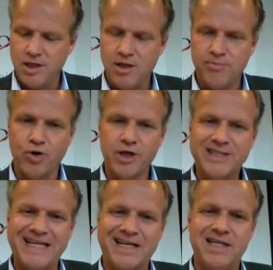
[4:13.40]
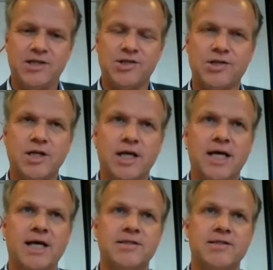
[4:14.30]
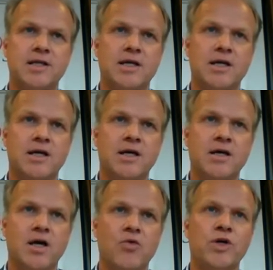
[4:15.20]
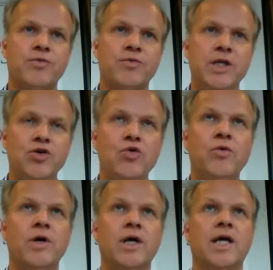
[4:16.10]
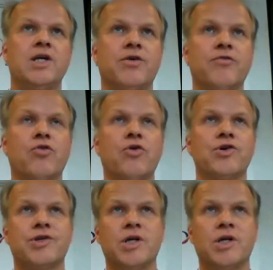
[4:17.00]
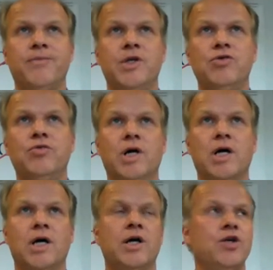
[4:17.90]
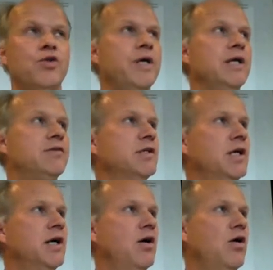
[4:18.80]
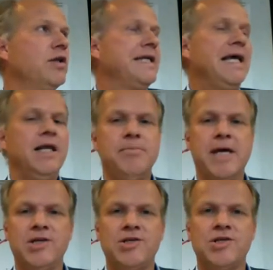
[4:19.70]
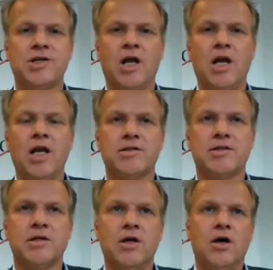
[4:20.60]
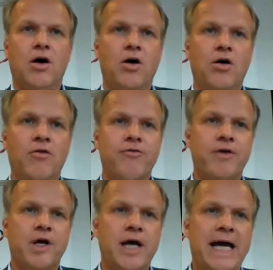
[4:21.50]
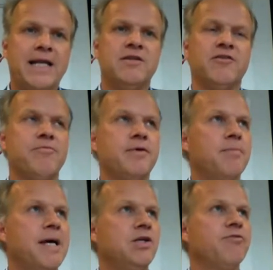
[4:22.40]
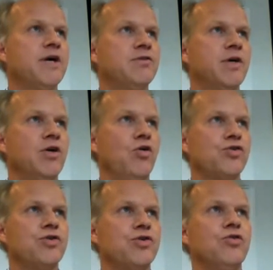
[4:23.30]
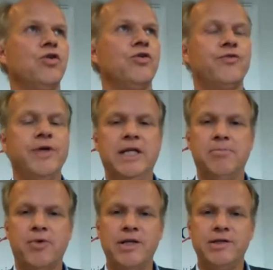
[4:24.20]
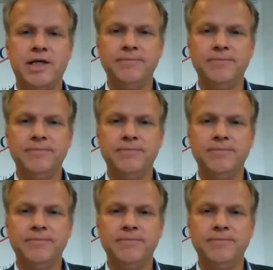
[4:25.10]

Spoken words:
product techniques. And what we do is, of course, you read on a daily basis a lot of additive manufacturing, also called 3D printing